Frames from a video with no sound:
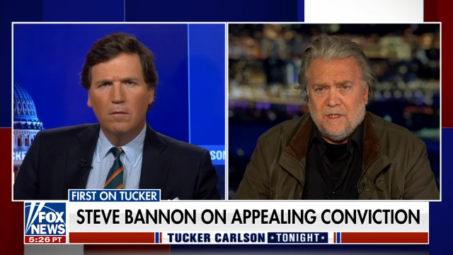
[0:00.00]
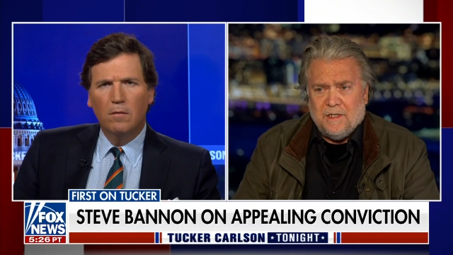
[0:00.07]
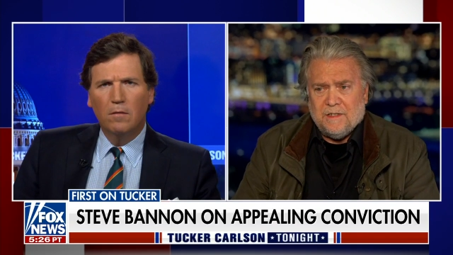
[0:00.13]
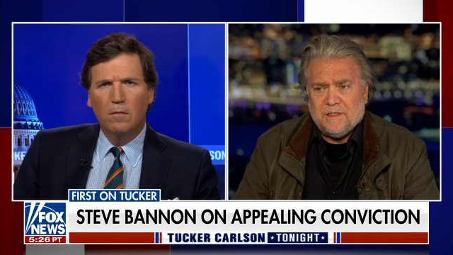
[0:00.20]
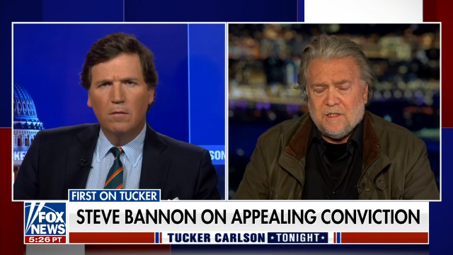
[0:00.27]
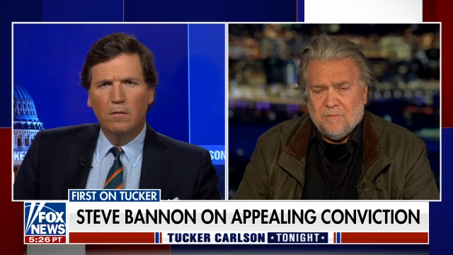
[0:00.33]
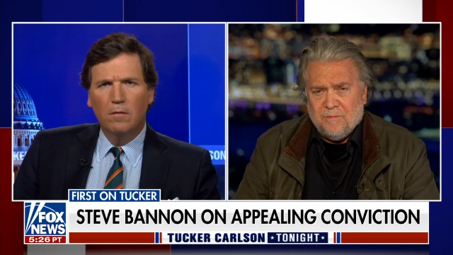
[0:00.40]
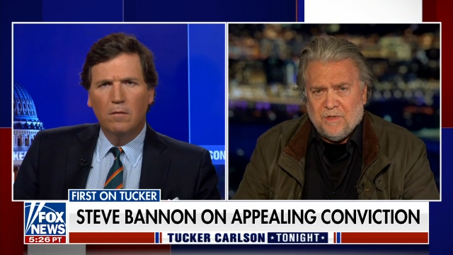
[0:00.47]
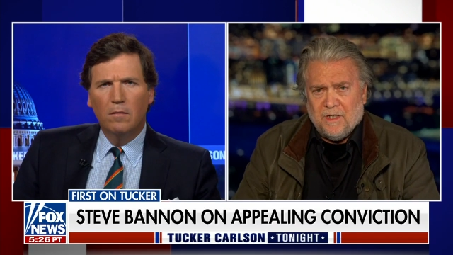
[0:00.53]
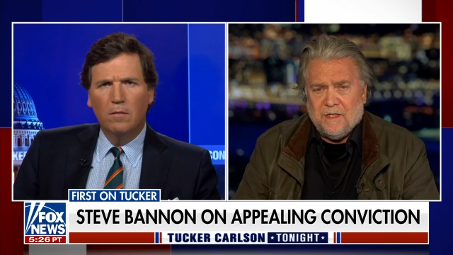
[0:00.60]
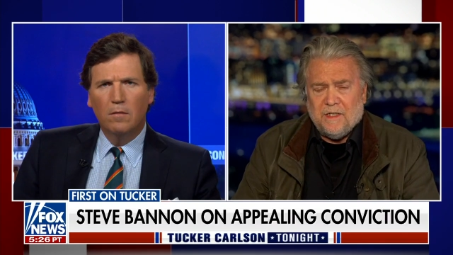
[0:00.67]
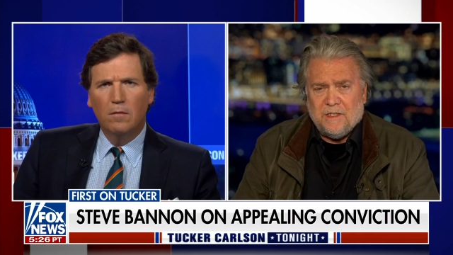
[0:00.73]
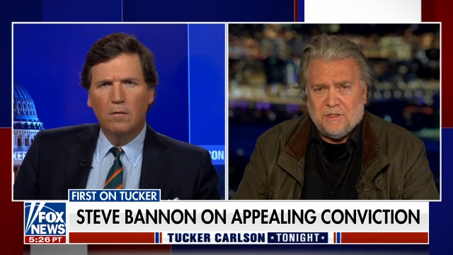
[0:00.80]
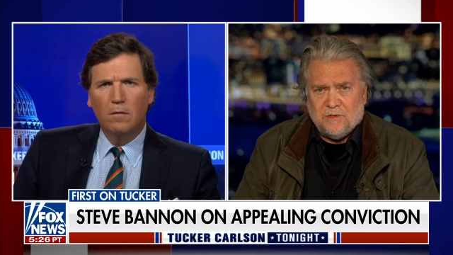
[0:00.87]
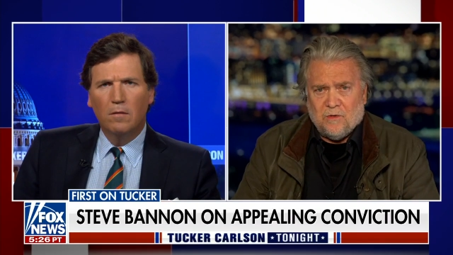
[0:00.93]
Speaker 1: is
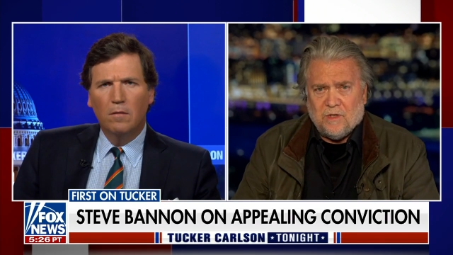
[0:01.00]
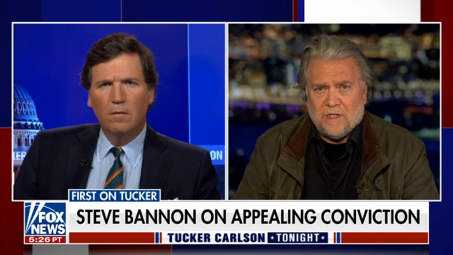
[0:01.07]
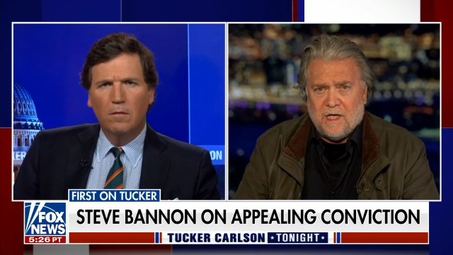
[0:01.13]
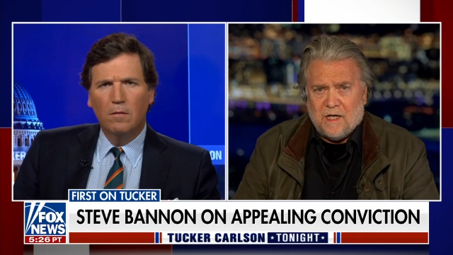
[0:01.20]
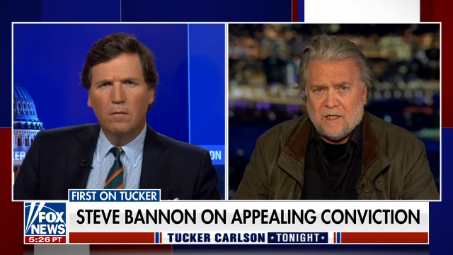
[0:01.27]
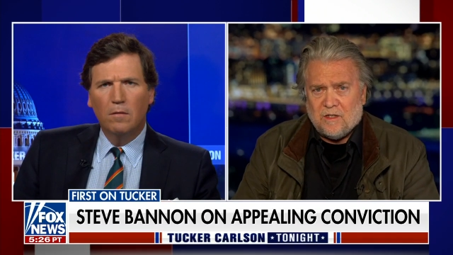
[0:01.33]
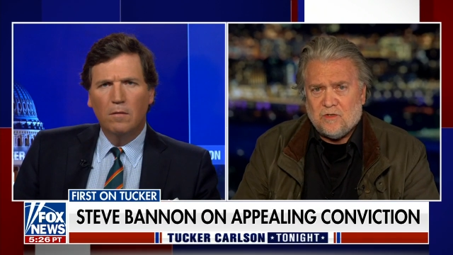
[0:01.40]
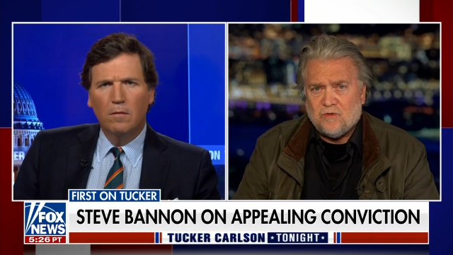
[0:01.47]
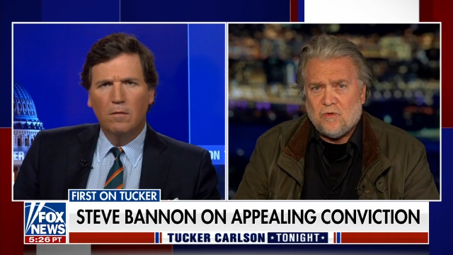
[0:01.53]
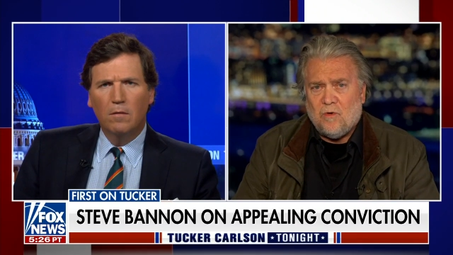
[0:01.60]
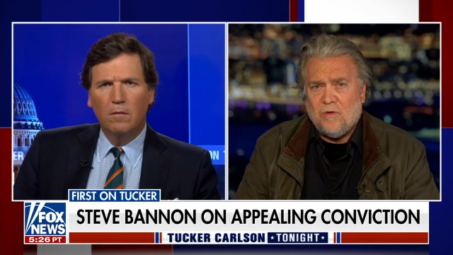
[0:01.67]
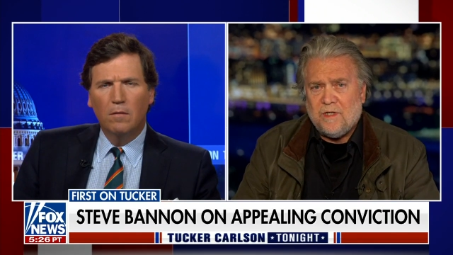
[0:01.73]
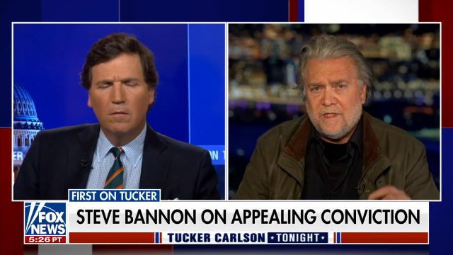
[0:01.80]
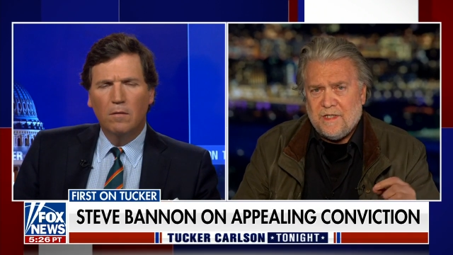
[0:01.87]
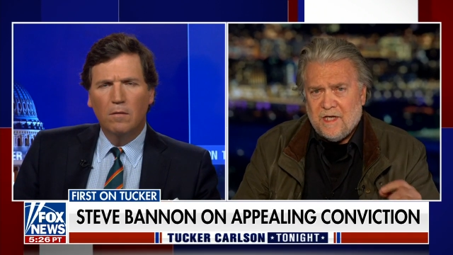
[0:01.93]
completely and totally out of
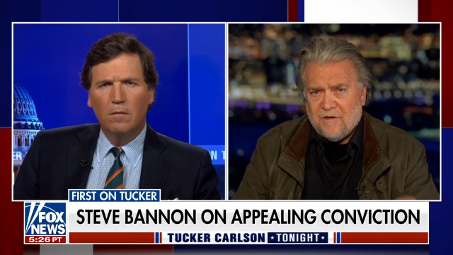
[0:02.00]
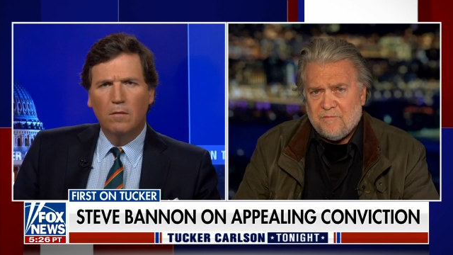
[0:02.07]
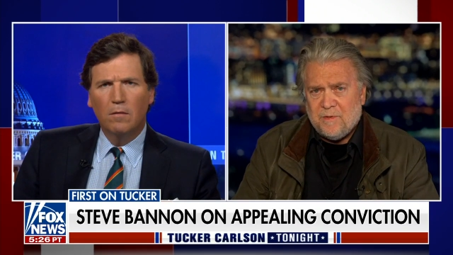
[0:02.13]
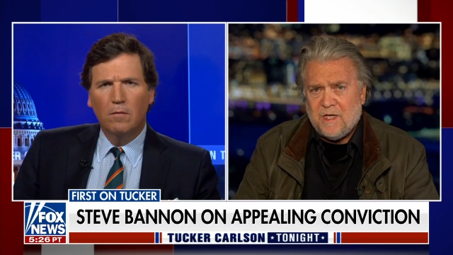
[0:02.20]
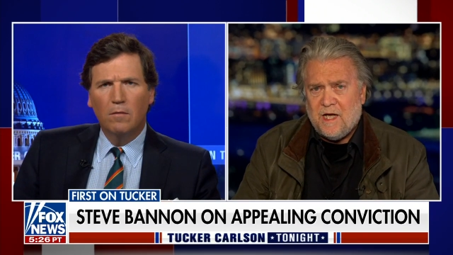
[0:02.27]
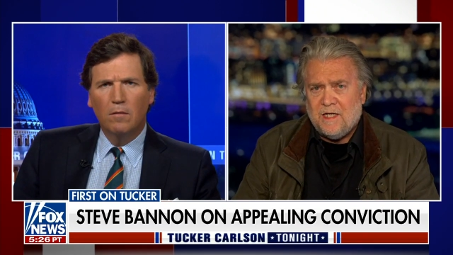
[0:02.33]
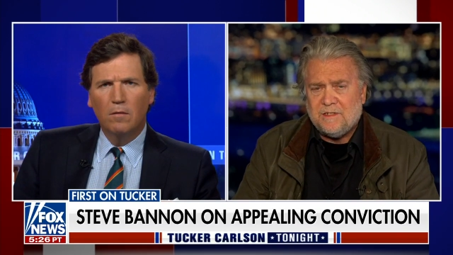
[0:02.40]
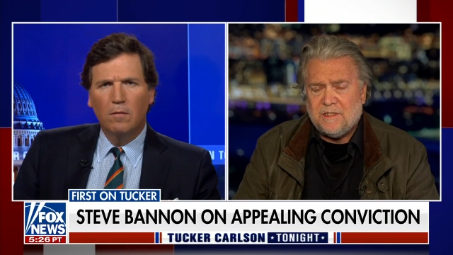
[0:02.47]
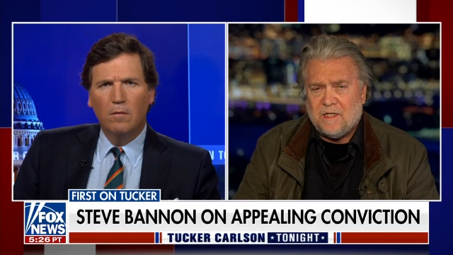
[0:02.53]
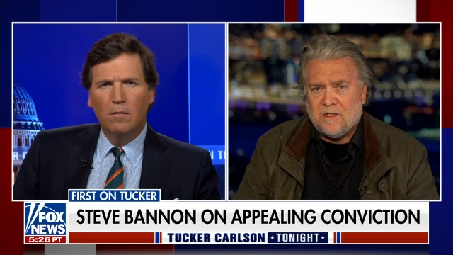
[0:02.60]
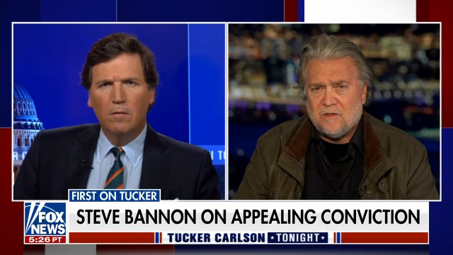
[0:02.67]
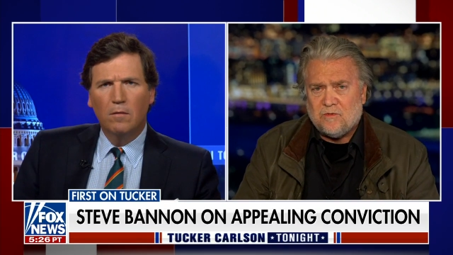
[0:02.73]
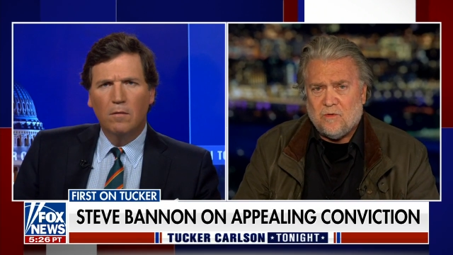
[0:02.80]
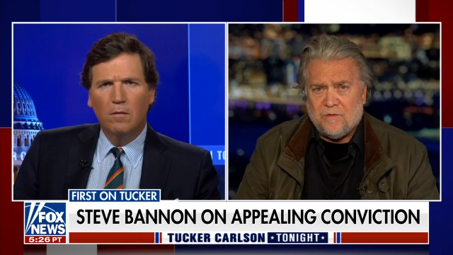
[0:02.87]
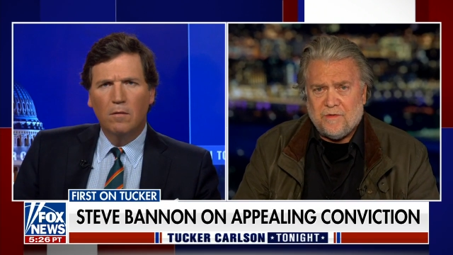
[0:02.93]
control, and the FBI is out of control.